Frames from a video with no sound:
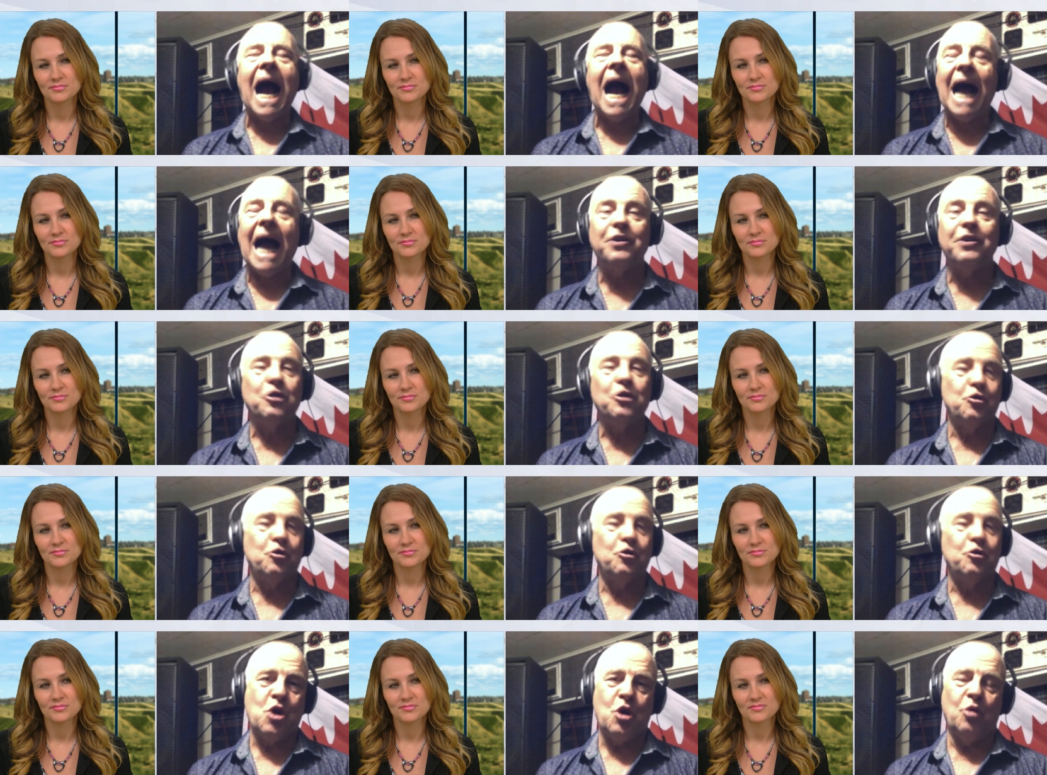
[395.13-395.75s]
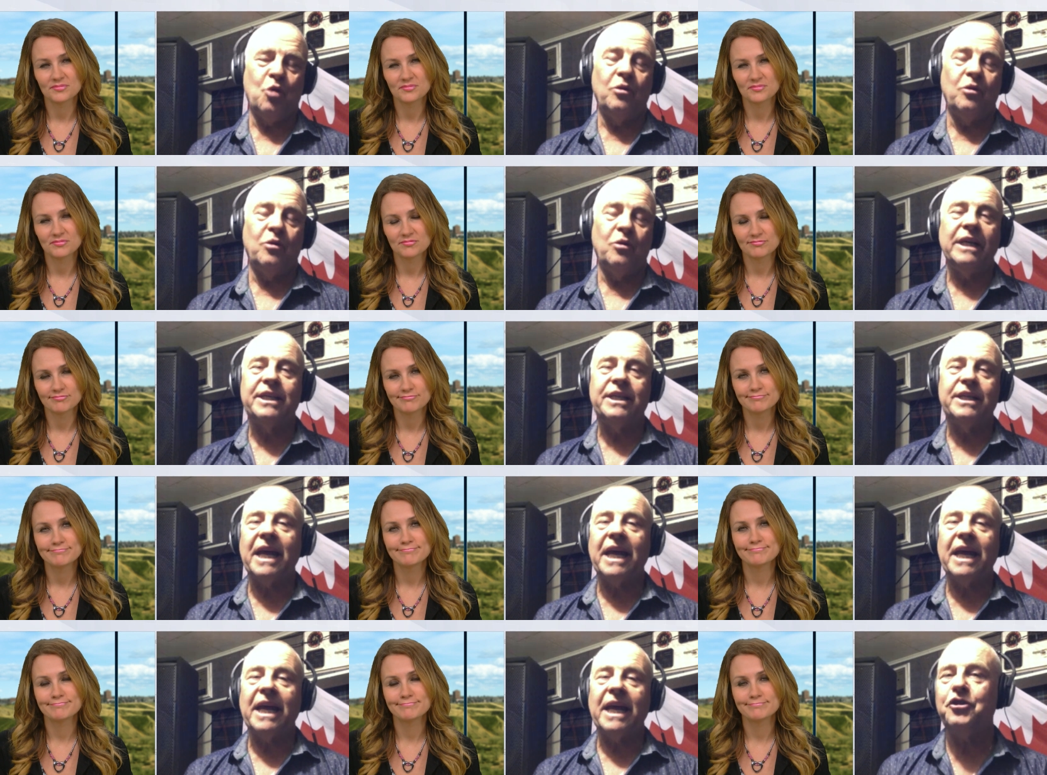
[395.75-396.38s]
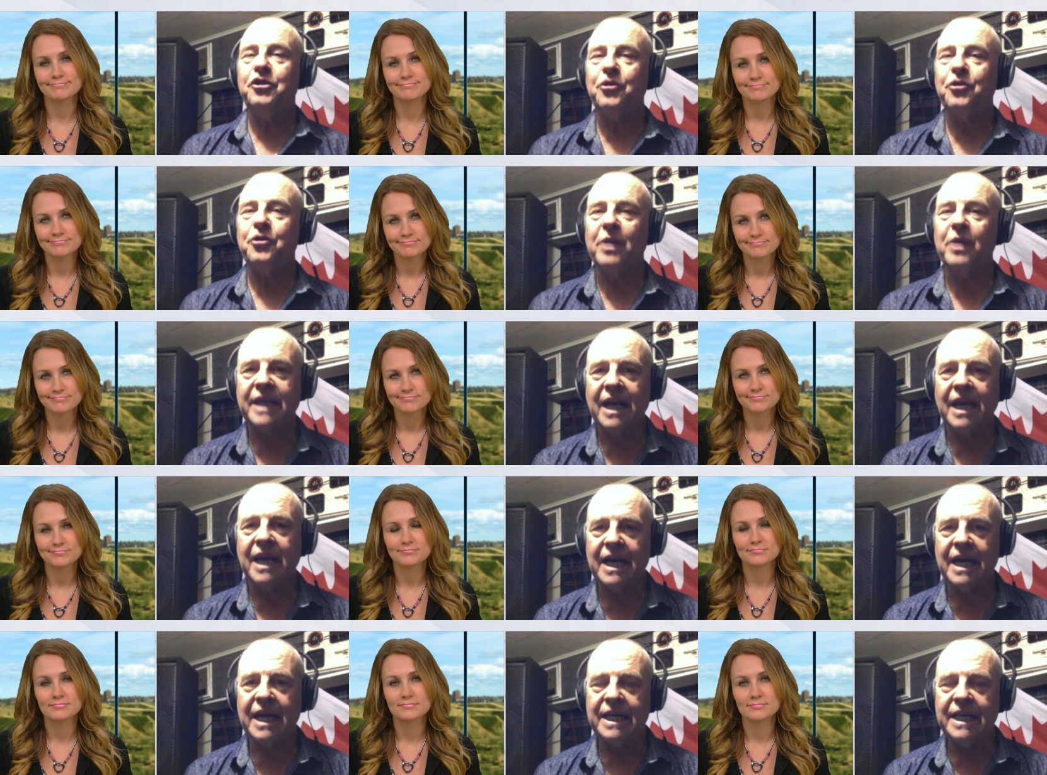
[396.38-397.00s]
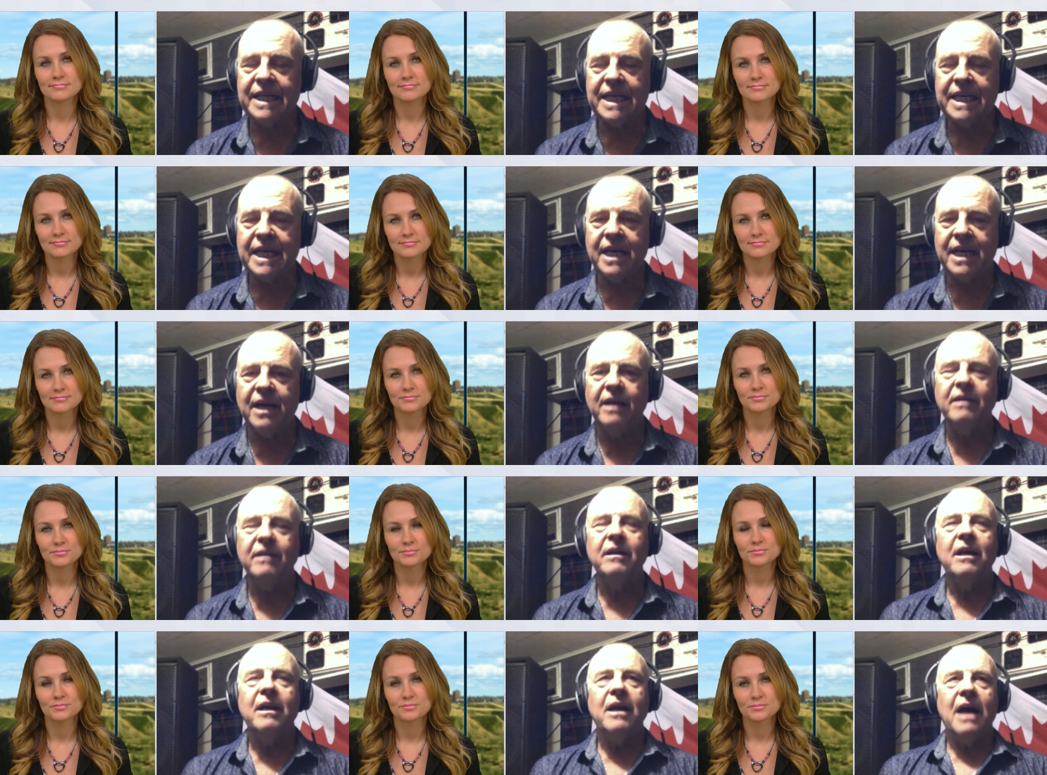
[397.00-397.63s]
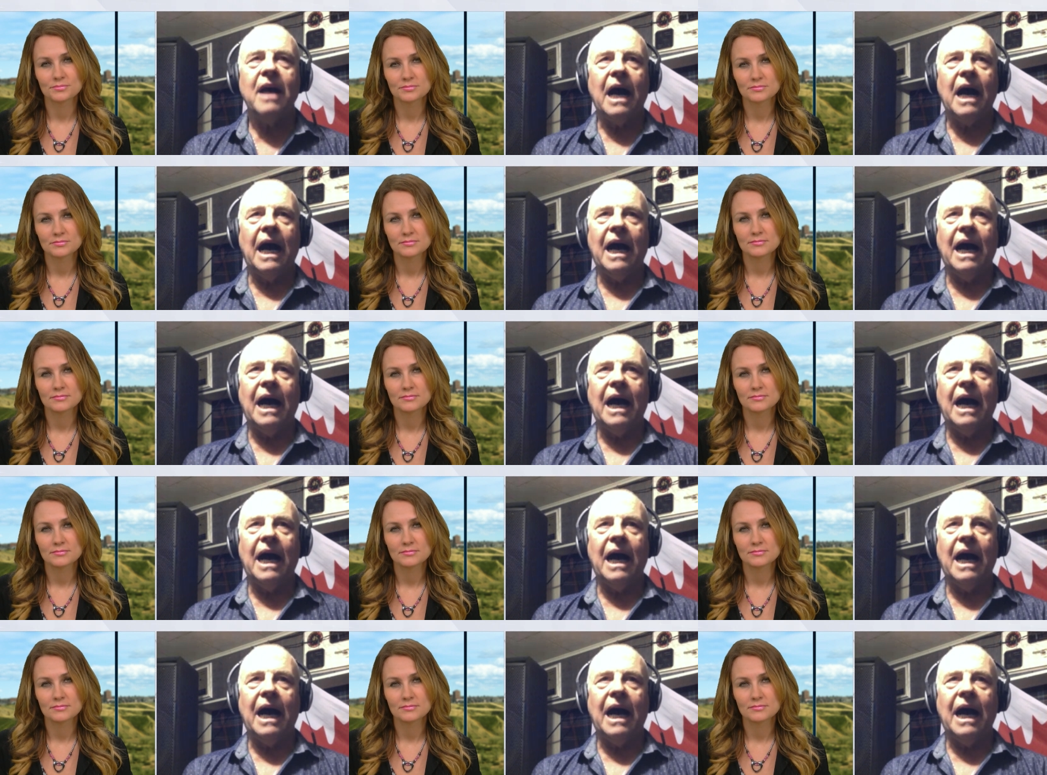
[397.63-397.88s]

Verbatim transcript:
Speaker 1: I don't know. It's an interesting idea.